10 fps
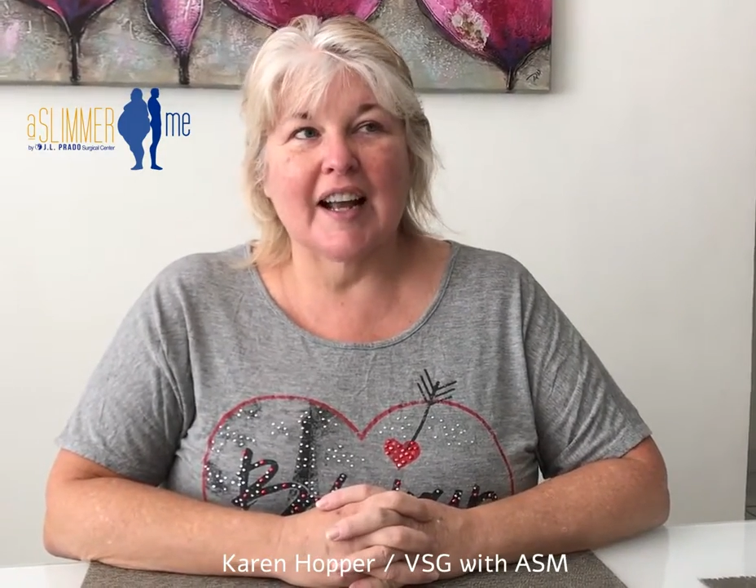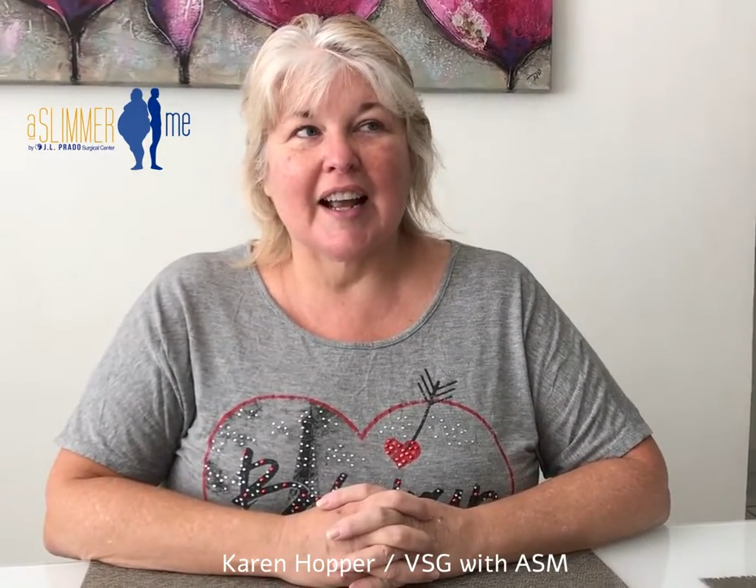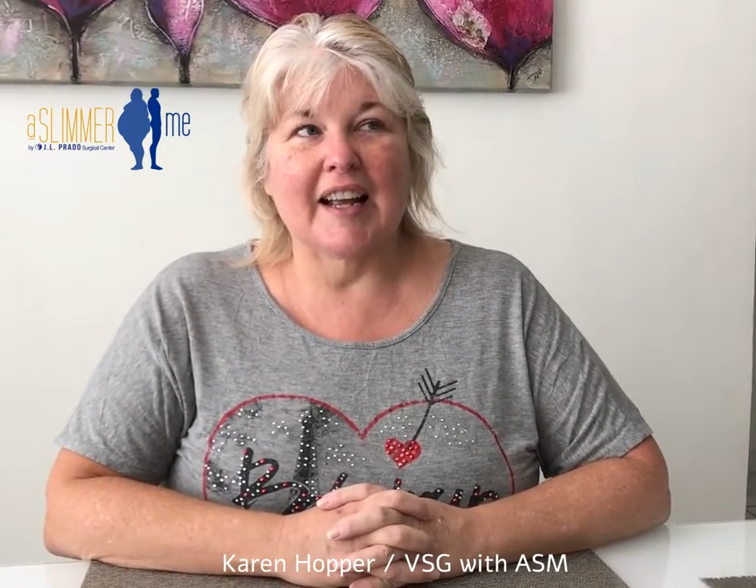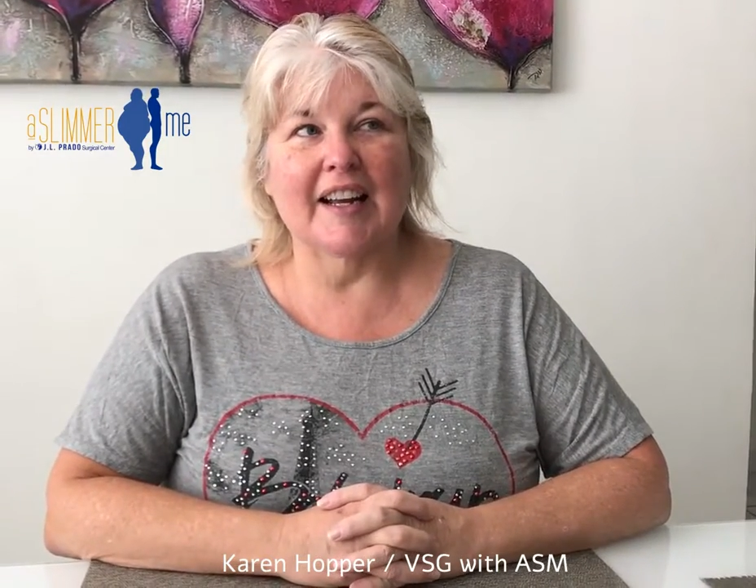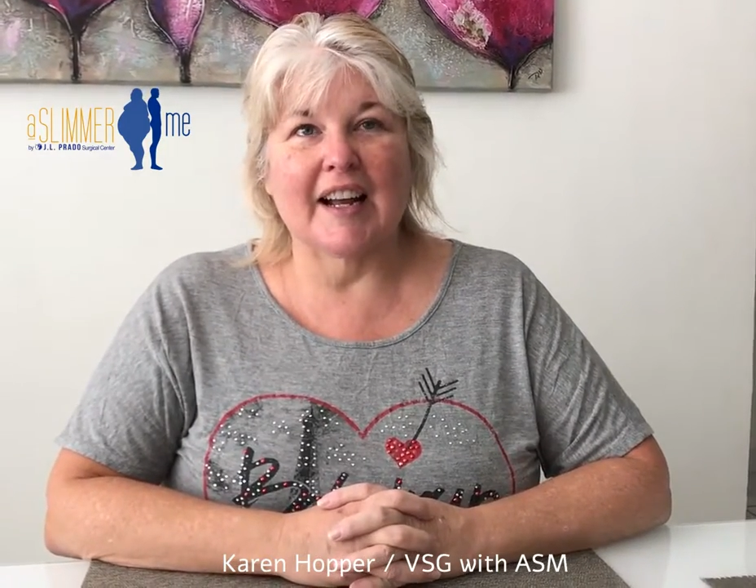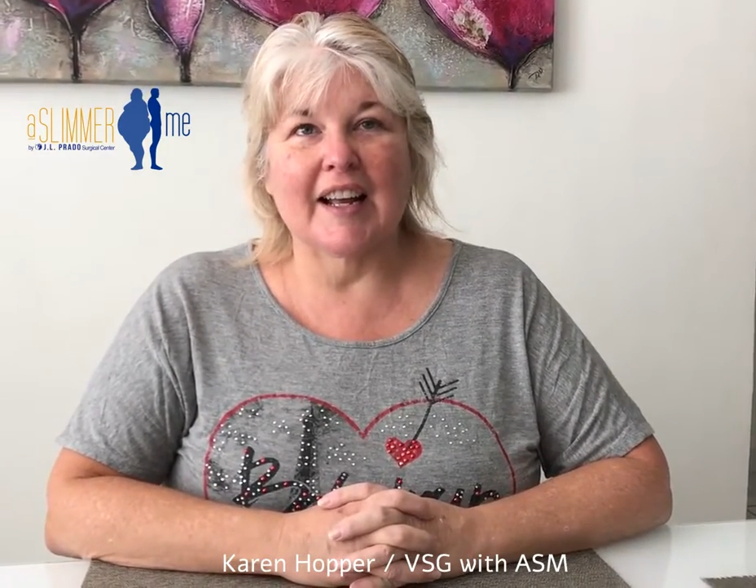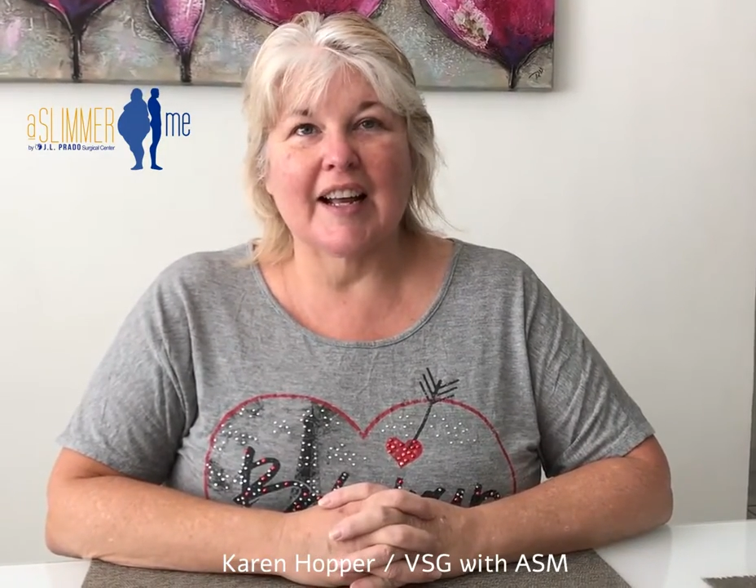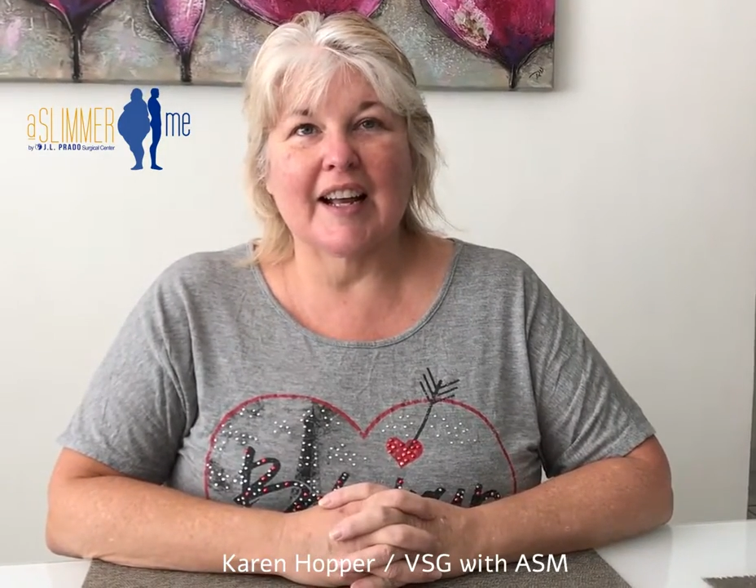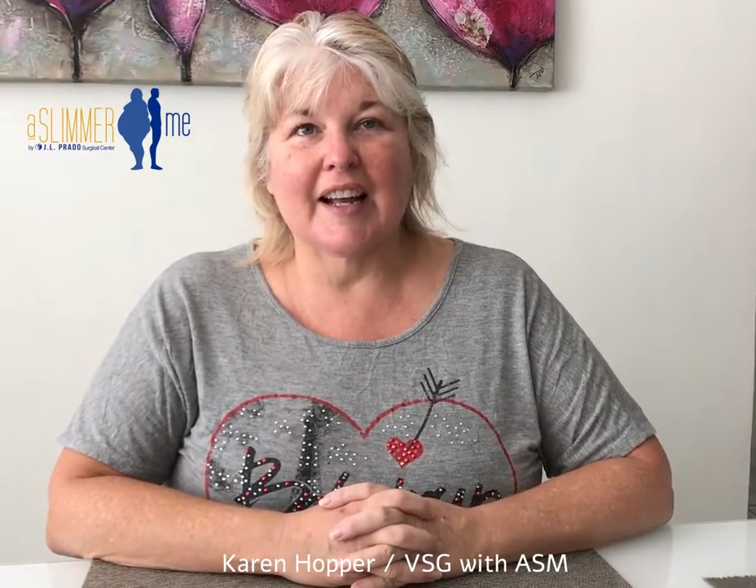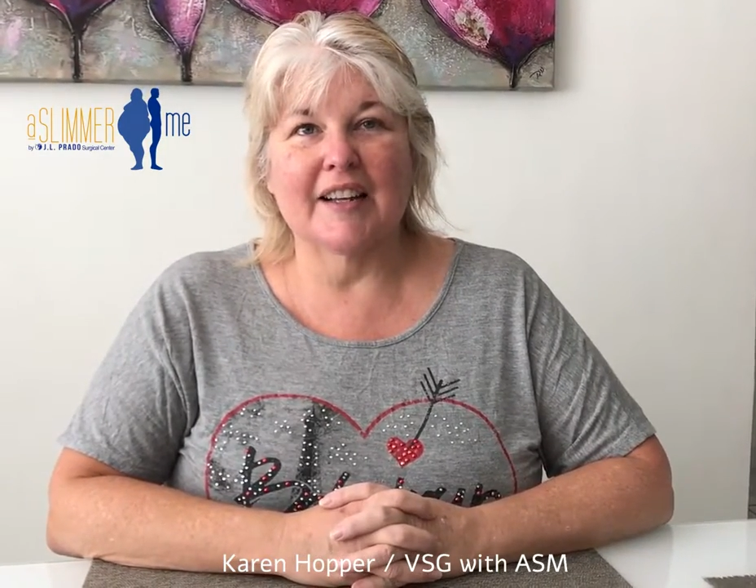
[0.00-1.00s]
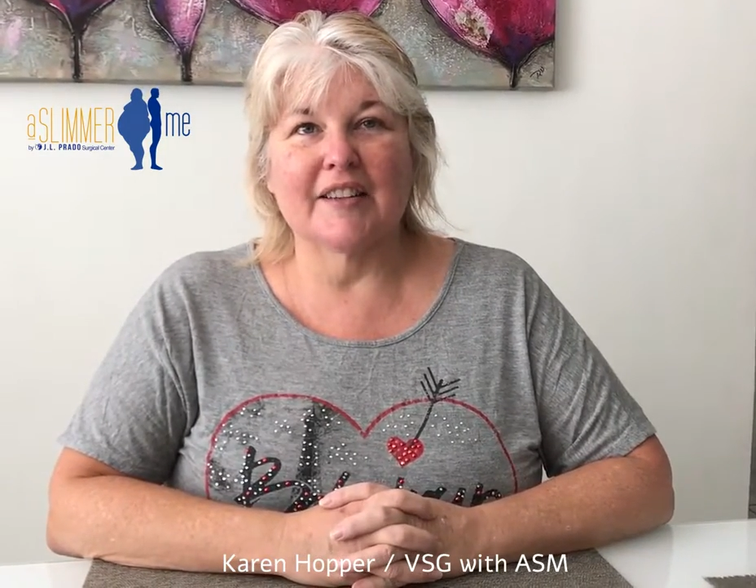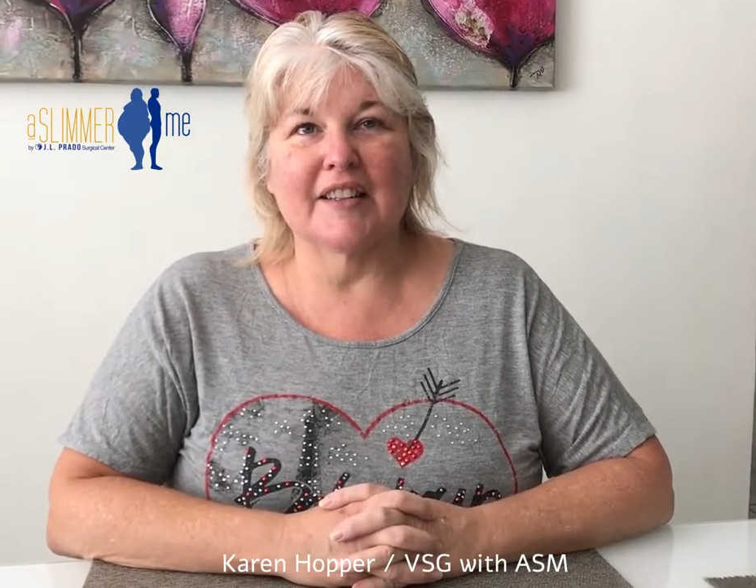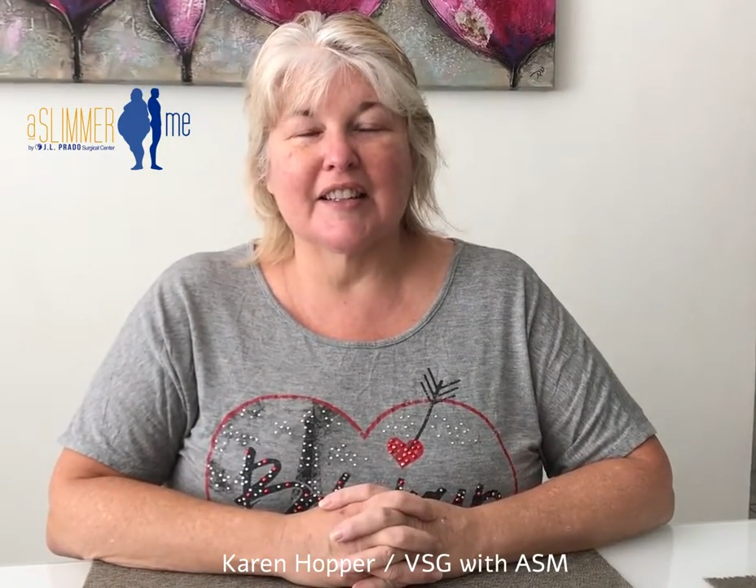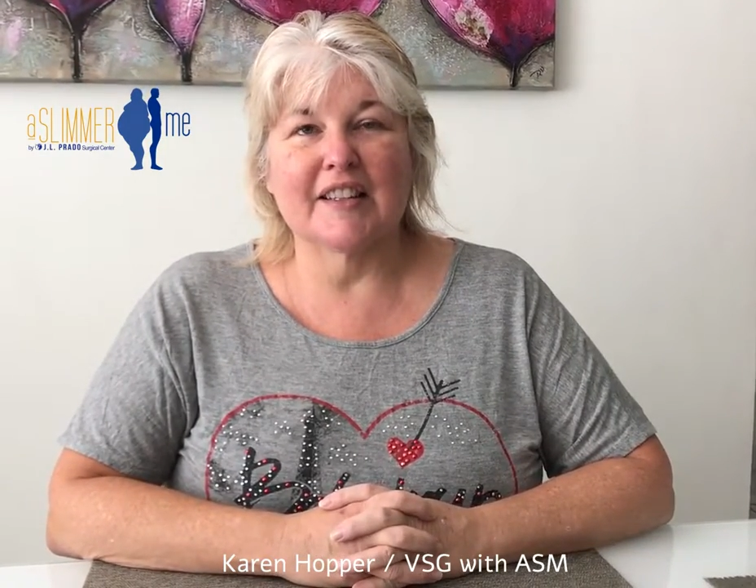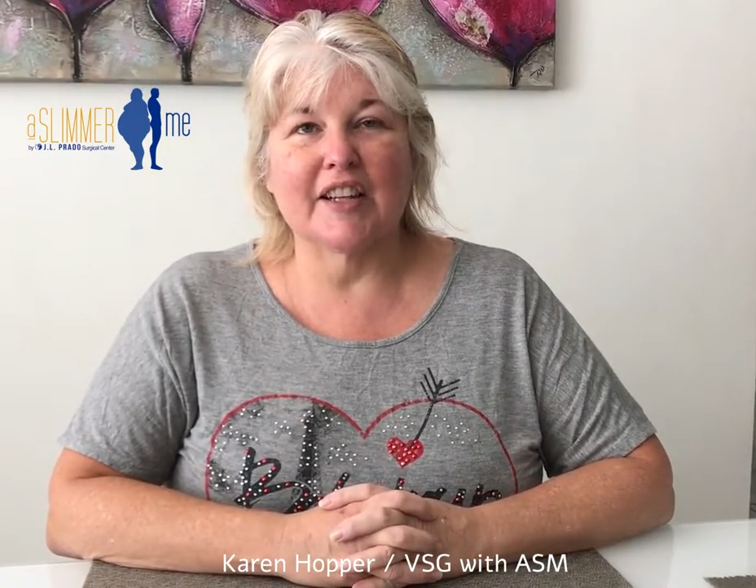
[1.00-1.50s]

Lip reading: and I had the